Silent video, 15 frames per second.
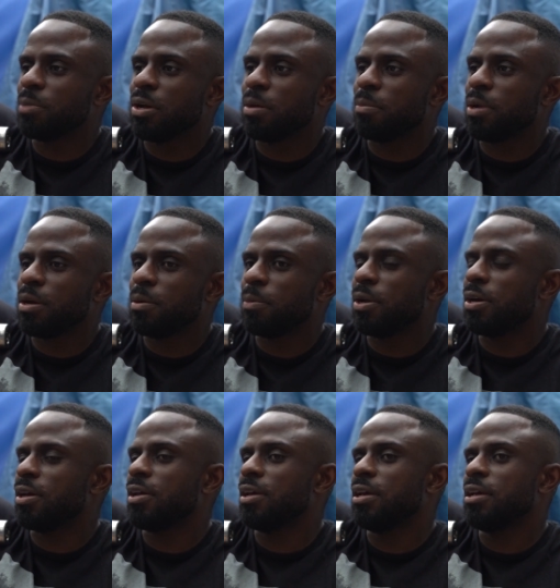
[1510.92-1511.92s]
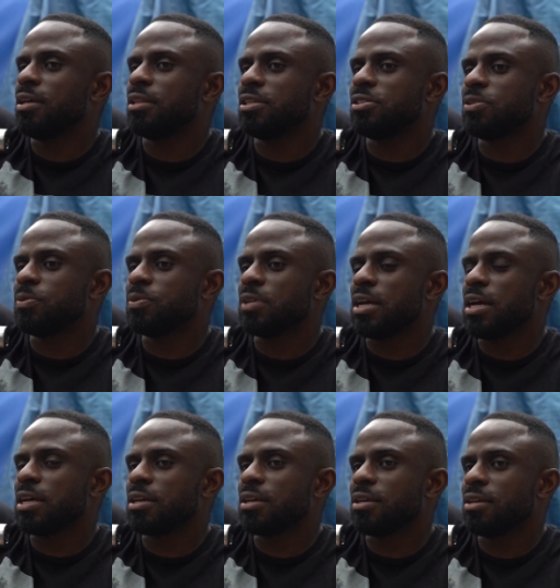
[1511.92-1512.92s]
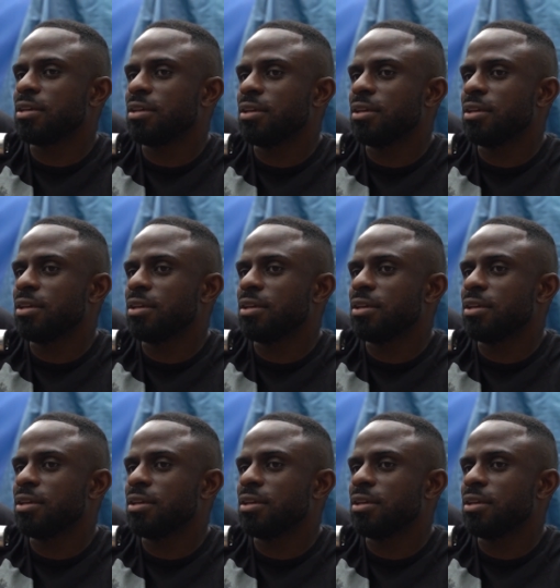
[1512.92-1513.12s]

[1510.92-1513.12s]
yeah. blah, blah, blah. Then she was like,